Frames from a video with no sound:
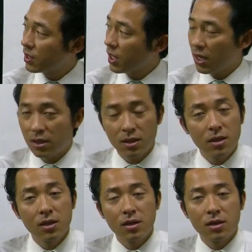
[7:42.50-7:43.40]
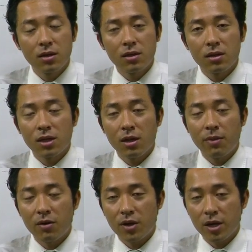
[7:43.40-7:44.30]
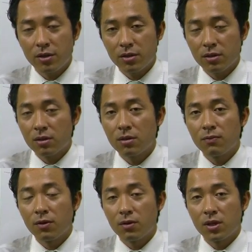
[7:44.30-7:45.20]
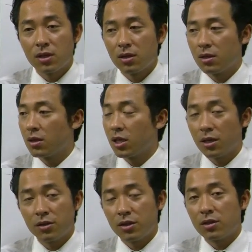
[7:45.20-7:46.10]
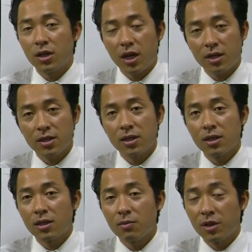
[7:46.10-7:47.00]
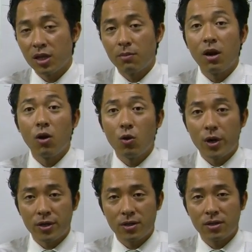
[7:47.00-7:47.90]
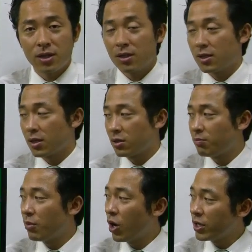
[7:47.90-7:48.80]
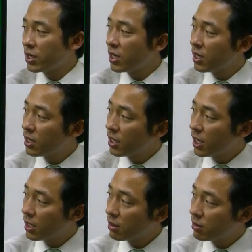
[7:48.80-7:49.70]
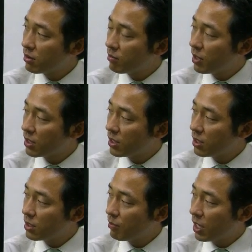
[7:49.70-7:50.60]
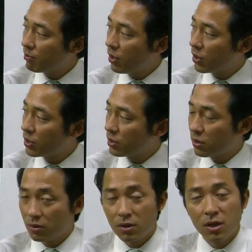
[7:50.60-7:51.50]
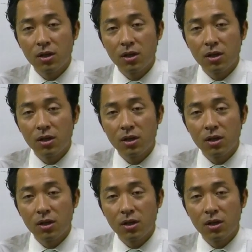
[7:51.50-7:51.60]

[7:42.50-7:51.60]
And the evaluation for the inheritance tax become lower. This is a good point, but there is a bad point too.